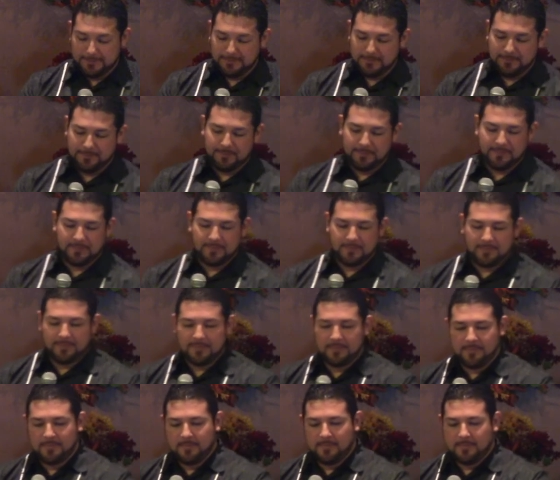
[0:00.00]

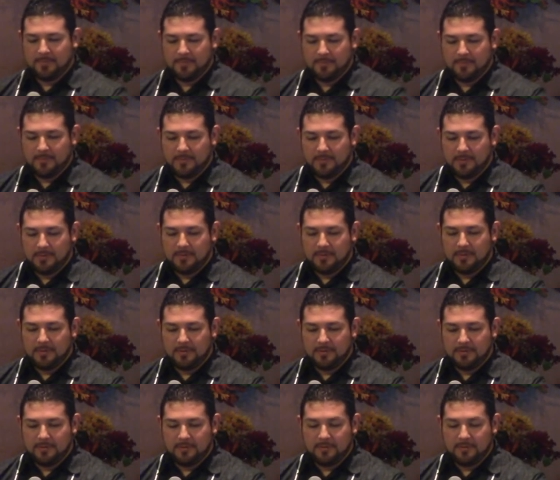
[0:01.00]
(silence)